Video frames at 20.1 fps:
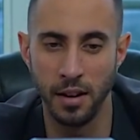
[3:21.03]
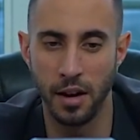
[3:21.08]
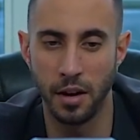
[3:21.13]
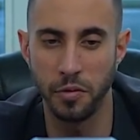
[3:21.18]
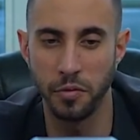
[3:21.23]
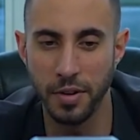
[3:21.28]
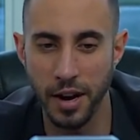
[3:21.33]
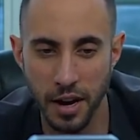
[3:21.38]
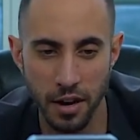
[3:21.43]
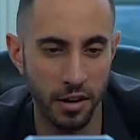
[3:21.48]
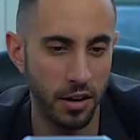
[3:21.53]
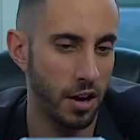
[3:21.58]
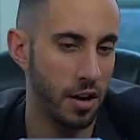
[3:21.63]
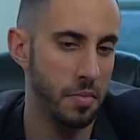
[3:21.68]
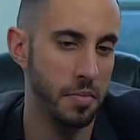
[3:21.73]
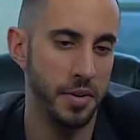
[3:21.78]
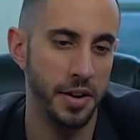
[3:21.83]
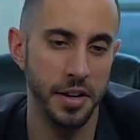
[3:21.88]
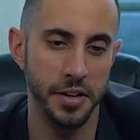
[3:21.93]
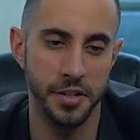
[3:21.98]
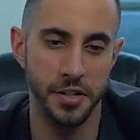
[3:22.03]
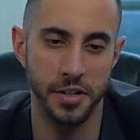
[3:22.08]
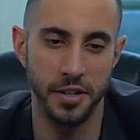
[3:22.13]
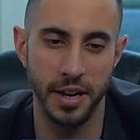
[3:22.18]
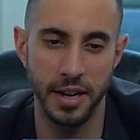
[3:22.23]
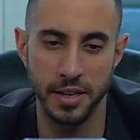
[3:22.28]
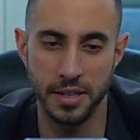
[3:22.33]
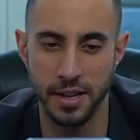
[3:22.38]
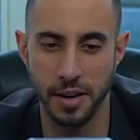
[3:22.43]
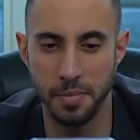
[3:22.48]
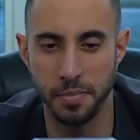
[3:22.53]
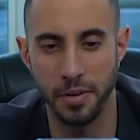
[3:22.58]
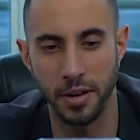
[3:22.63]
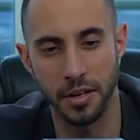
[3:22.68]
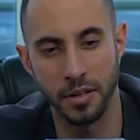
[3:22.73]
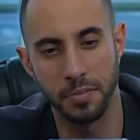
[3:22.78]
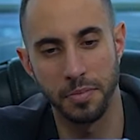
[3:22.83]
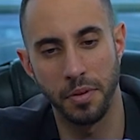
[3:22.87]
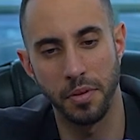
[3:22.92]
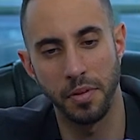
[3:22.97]
A rare combination, ASEP
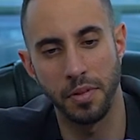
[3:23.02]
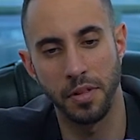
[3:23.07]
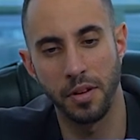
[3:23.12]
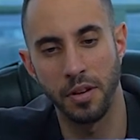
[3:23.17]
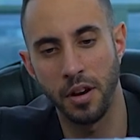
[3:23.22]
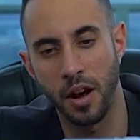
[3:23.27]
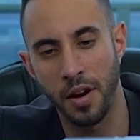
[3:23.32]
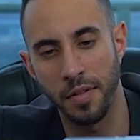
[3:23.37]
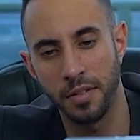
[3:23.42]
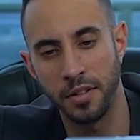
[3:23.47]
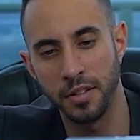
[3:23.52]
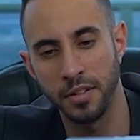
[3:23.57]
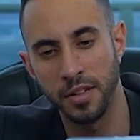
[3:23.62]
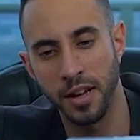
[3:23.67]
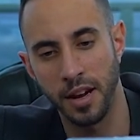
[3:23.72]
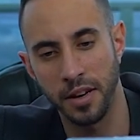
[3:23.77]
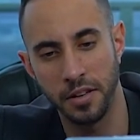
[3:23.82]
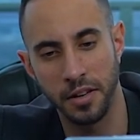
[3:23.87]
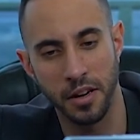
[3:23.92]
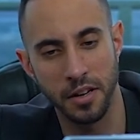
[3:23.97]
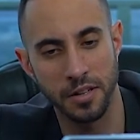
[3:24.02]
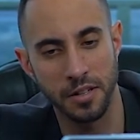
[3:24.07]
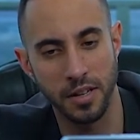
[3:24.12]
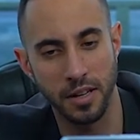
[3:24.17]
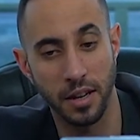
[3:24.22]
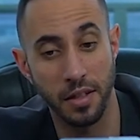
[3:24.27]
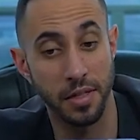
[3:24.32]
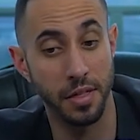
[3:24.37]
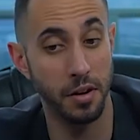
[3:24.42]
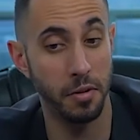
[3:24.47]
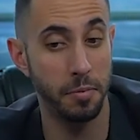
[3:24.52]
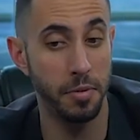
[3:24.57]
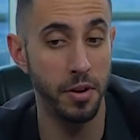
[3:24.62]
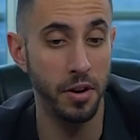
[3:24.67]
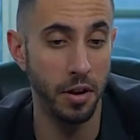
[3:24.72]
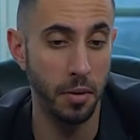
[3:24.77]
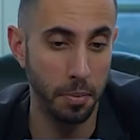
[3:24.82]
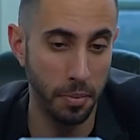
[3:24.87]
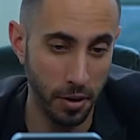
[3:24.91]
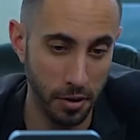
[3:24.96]
brings both novel, diagnostic, and
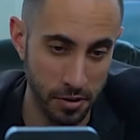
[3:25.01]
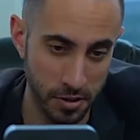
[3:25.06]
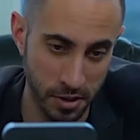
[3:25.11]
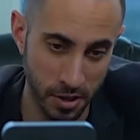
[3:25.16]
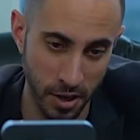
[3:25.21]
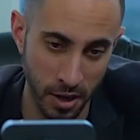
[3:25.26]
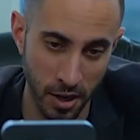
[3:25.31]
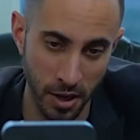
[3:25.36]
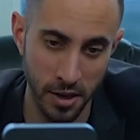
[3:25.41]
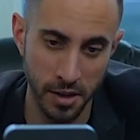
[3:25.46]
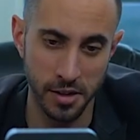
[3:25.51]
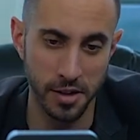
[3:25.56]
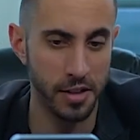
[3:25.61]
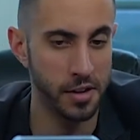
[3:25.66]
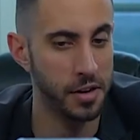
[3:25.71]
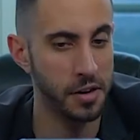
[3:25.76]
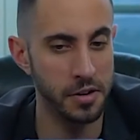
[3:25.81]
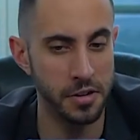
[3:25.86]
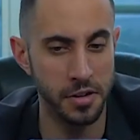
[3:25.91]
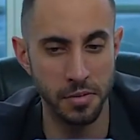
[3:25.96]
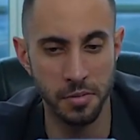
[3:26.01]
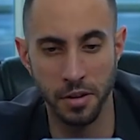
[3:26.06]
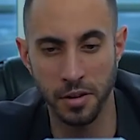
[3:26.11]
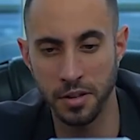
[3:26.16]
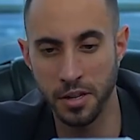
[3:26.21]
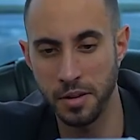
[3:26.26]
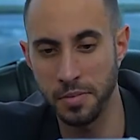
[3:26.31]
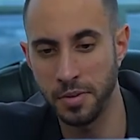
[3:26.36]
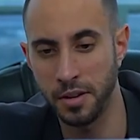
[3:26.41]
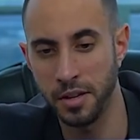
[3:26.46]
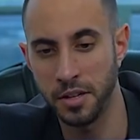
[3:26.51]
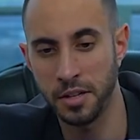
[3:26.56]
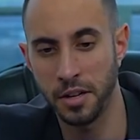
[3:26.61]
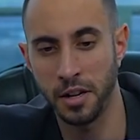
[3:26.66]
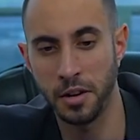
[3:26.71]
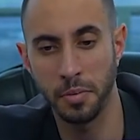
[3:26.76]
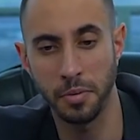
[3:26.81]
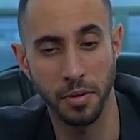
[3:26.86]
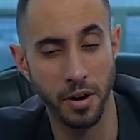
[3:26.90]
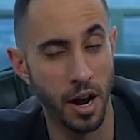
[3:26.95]
therapeutic approach to the urgent multi billion
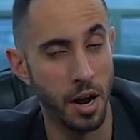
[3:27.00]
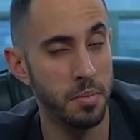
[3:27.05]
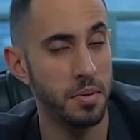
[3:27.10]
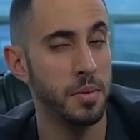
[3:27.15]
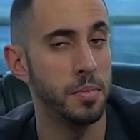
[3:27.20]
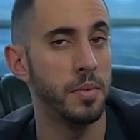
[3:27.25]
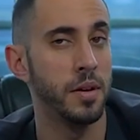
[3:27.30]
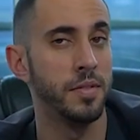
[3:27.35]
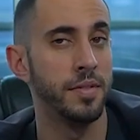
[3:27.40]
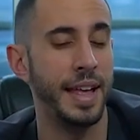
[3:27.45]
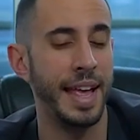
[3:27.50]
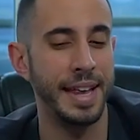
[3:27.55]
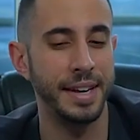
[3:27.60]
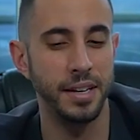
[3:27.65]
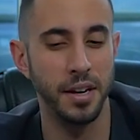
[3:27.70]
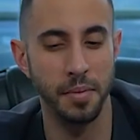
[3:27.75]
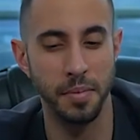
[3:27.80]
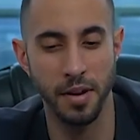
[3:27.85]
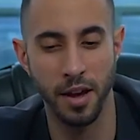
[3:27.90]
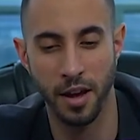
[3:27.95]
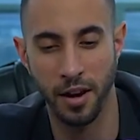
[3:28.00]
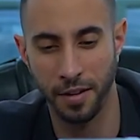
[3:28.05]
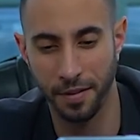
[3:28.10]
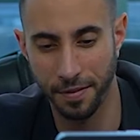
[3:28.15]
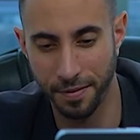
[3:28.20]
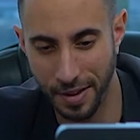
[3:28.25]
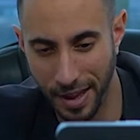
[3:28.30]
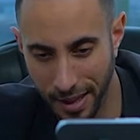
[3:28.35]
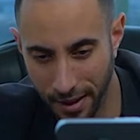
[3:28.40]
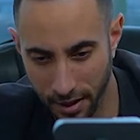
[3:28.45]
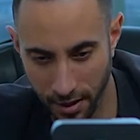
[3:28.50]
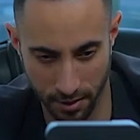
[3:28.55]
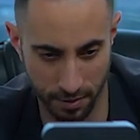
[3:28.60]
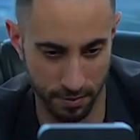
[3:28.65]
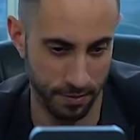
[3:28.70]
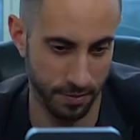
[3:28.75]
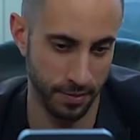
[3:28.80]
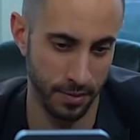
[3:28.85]
dollar problem of antibiotic failure.